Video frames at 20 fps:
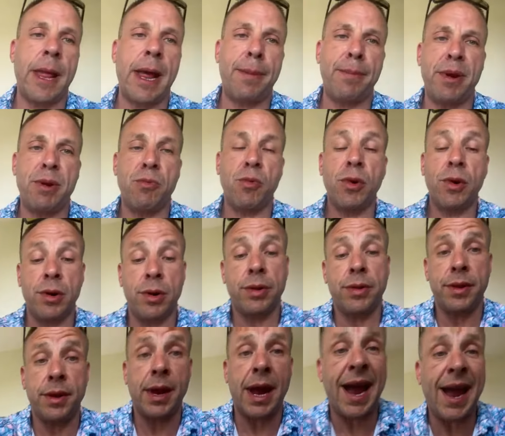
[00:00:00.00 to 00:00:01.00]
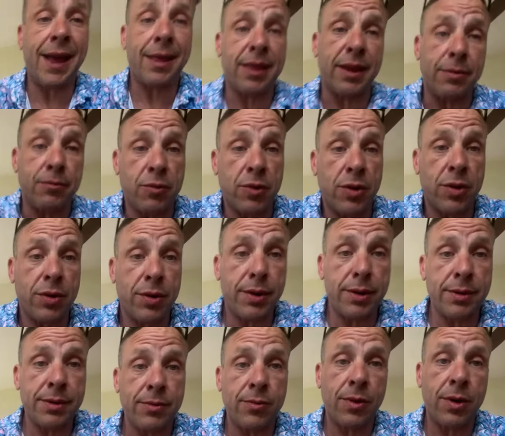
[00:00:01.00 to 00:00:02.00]
mean, we're on the island. We're
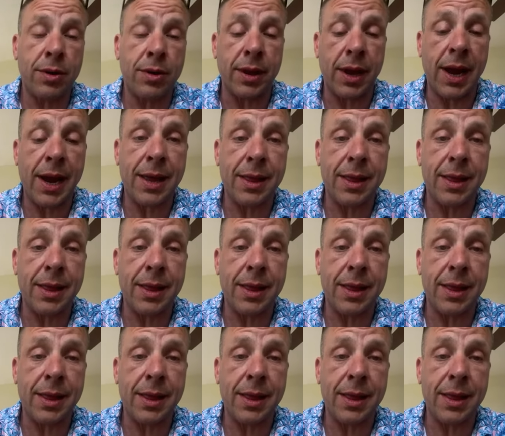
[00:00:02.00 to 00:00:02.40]
on the island.